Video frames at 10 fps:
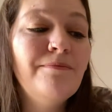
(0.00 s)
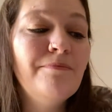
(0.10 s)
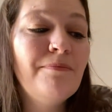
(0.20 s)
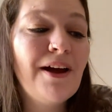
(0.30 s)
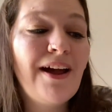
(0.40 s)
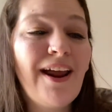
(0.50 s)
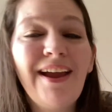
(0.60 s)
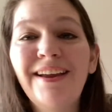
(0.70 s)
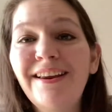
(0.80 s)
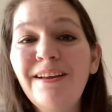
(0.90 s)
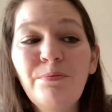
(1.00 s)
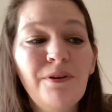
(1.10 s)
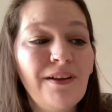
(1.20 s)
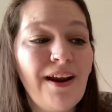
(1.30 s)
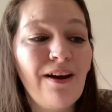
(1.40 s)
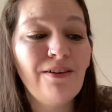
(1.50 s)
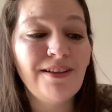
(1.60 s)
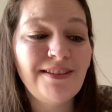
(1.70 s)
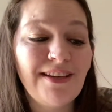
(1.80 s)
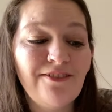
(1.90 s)
But I get to pull it out
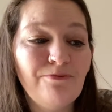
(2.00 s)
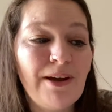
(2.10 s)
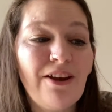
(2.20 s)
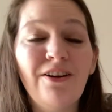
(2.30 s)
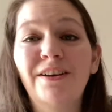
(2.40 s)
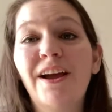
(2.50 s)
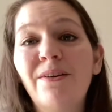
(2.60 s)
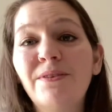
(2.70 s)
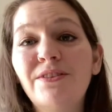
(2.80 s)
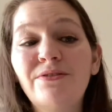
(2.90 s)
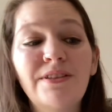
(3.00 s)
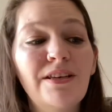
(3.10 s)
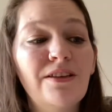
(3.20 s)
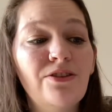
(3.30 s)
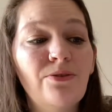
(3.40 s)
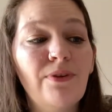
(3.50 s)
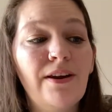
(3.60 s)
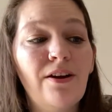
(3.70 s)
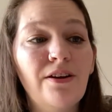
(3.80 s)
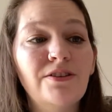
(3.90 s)
and save my yarn. I was using the Red
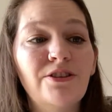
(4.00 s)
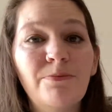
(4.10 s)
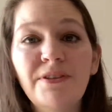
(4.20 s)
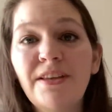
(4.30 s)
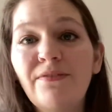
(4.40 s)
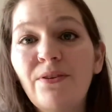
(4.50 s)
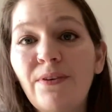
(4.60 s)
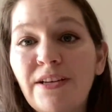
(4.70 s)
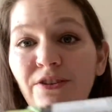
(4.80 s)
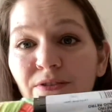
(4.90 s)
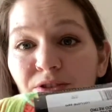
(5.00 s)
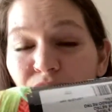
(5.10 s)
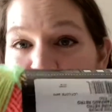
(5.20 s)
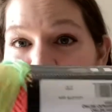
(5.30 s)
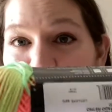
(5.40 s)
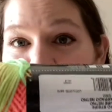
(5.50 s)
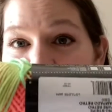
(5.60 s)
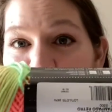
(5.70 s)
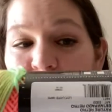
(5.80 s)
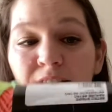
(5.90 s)
Heart Super Saver Retro
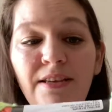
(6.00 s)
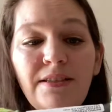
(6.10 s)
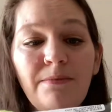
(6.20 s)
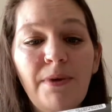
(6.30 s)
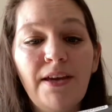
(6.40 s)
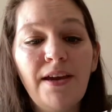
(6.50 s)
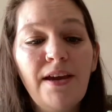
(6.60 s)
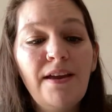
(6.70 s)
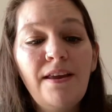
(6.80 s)
Stripes to make it.